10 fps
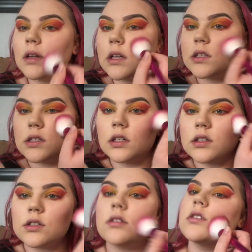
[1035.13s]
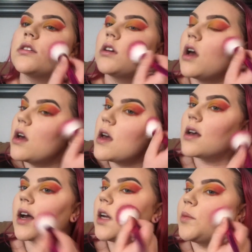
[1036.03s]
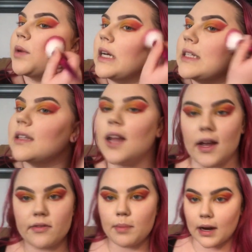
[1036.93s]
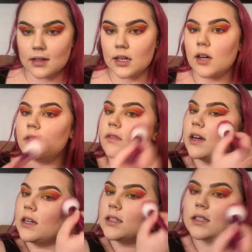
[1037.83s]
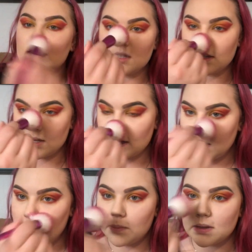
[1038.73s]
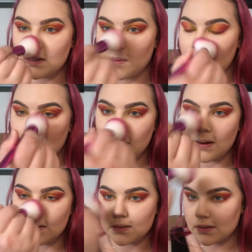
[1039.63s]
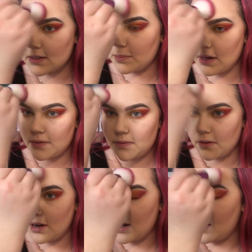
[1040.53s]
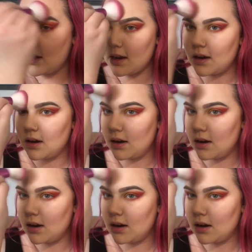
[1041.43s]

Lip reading: blush. It just kind of brings life back to your face. Put some on my nose and my forehead,